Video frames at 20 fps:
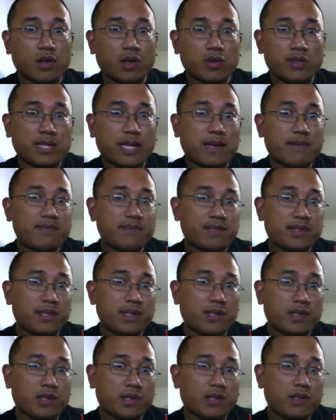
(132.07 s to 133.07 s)
top
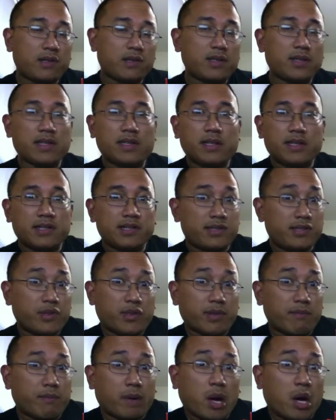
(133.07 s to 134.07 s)
sneaker you
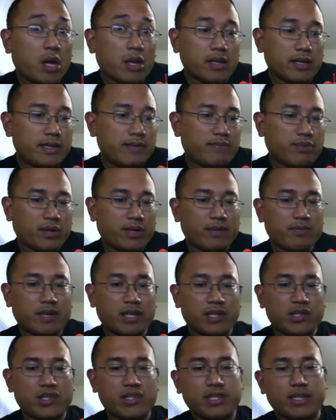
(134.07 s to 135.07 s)
can ball in pretty
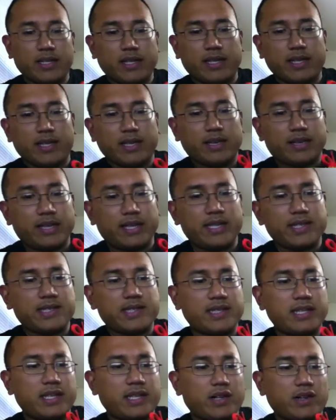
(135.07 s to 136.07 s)
much. This
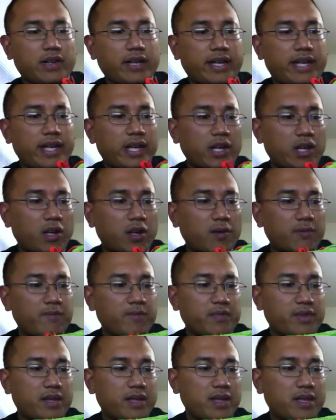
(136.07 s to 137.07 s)
sneaker here
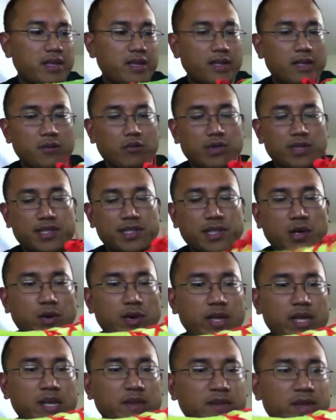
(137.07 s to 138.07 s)
was
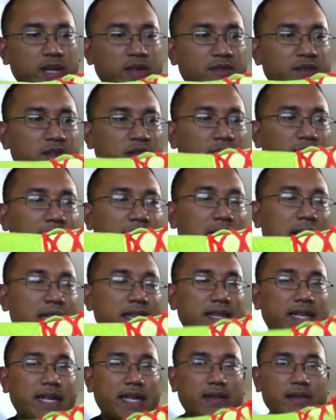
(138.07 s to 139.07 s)
so innovative in the
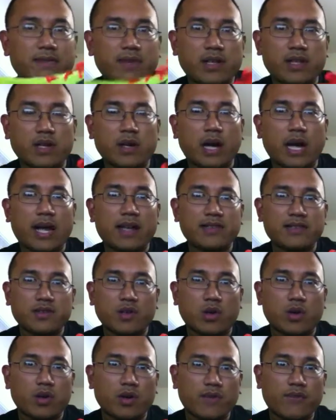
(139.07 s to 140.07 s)
fact that,
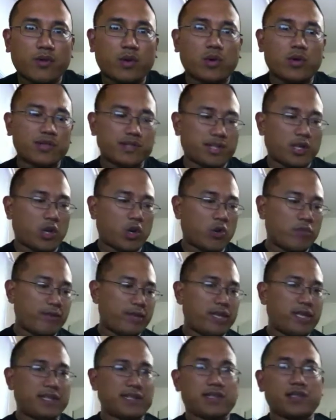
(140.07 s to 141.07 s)
of course, Kobe
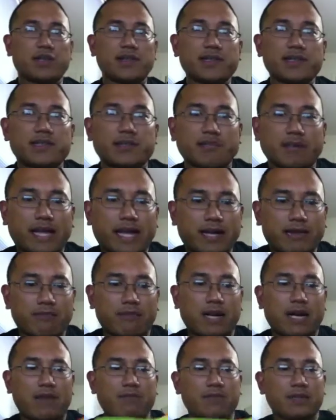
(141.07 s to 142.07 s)
is known as the Black
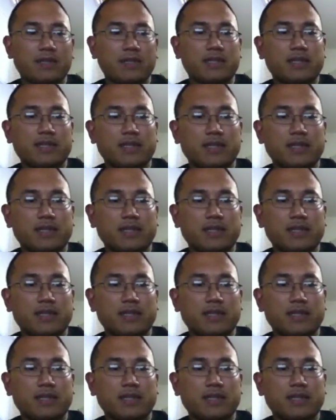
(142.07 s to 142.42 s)
Mamba.